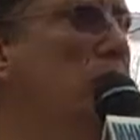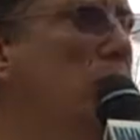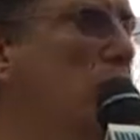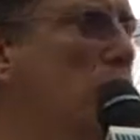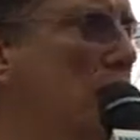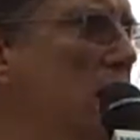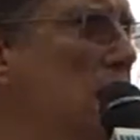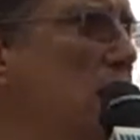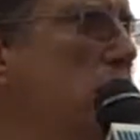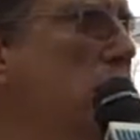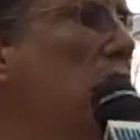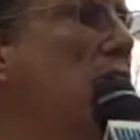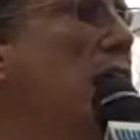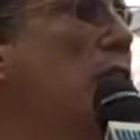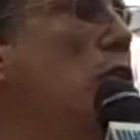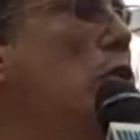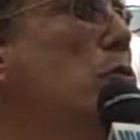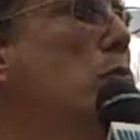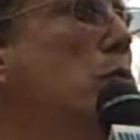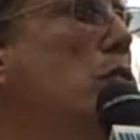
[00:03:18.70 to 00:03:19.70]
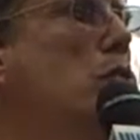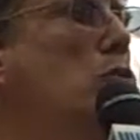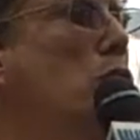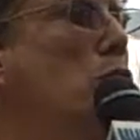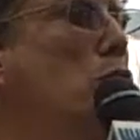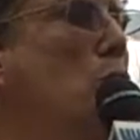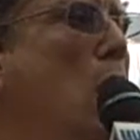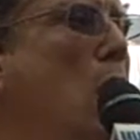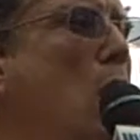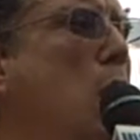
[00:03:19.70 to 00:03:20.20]
investigator, Mr.
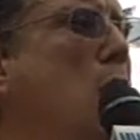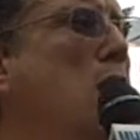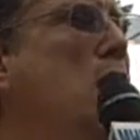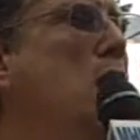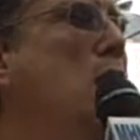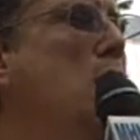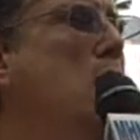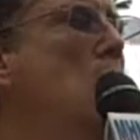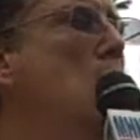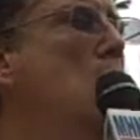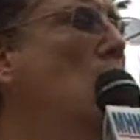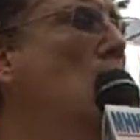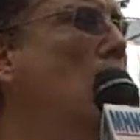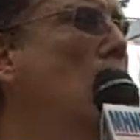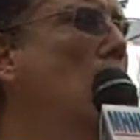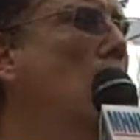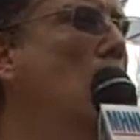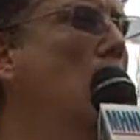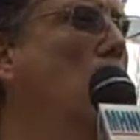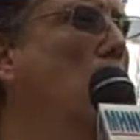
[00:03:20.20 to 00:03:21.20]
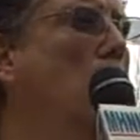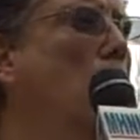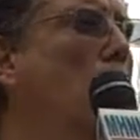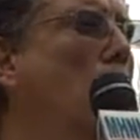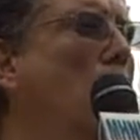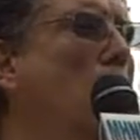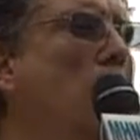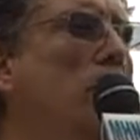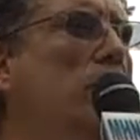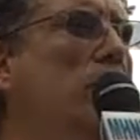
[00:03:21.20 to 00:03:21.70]
Rowan.
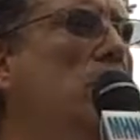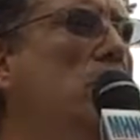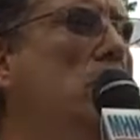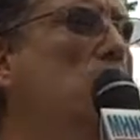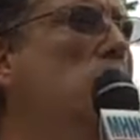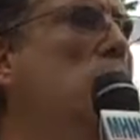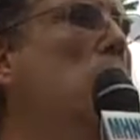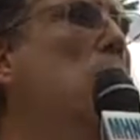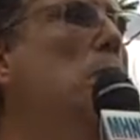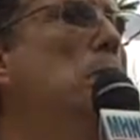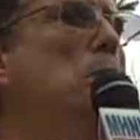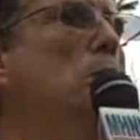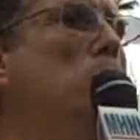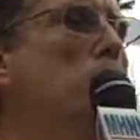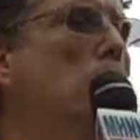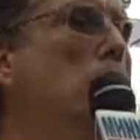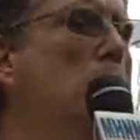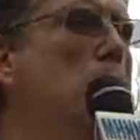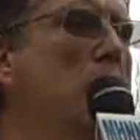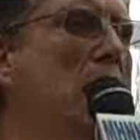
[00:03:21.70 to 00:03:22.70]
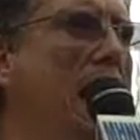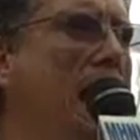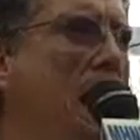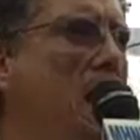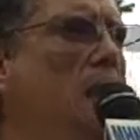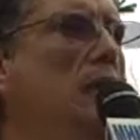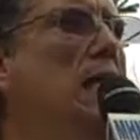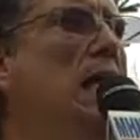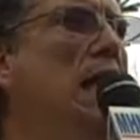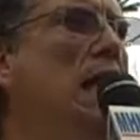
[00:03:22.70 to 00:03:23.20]
All of these people should be
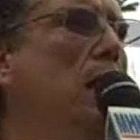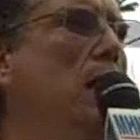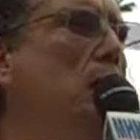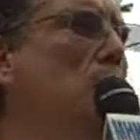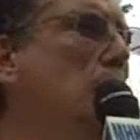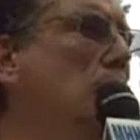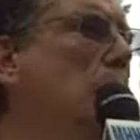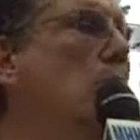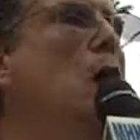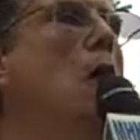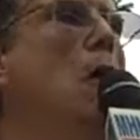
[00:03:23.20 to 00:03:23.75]
held accountable